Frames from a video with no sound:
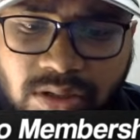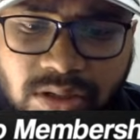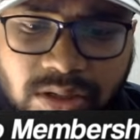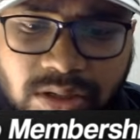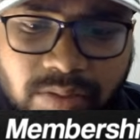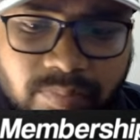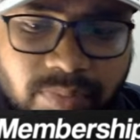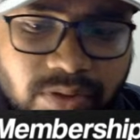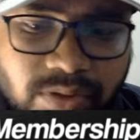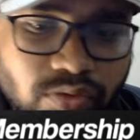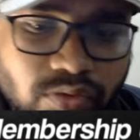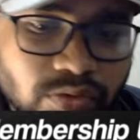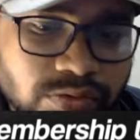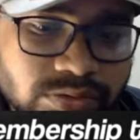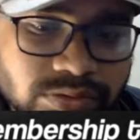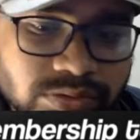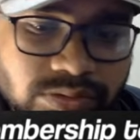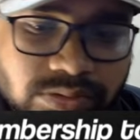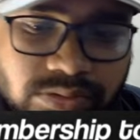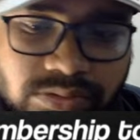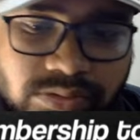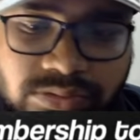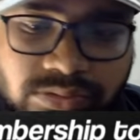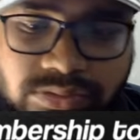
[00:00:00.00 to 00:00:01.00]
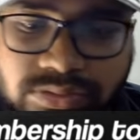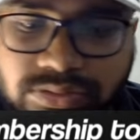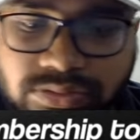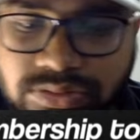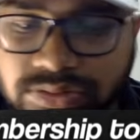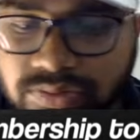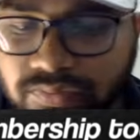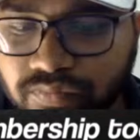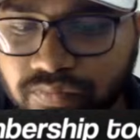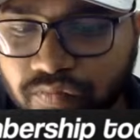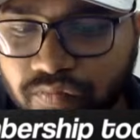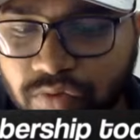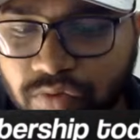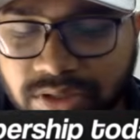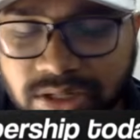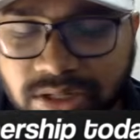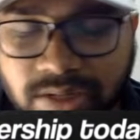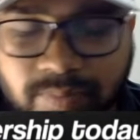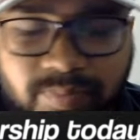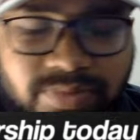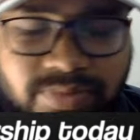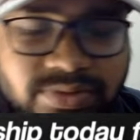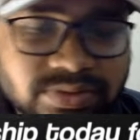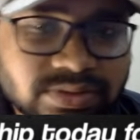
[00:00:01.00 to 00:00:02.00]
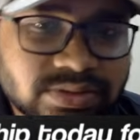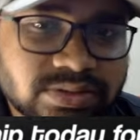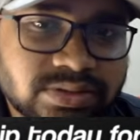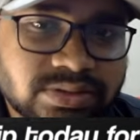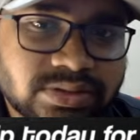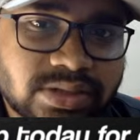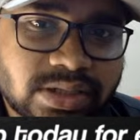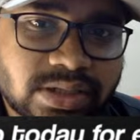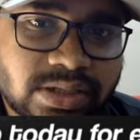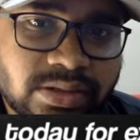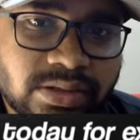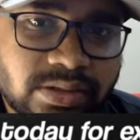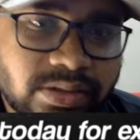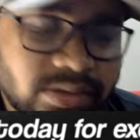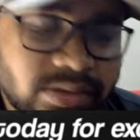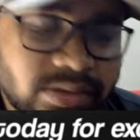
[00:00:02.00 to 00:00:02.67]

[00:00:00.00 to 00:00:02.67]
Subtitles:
Because what happens is that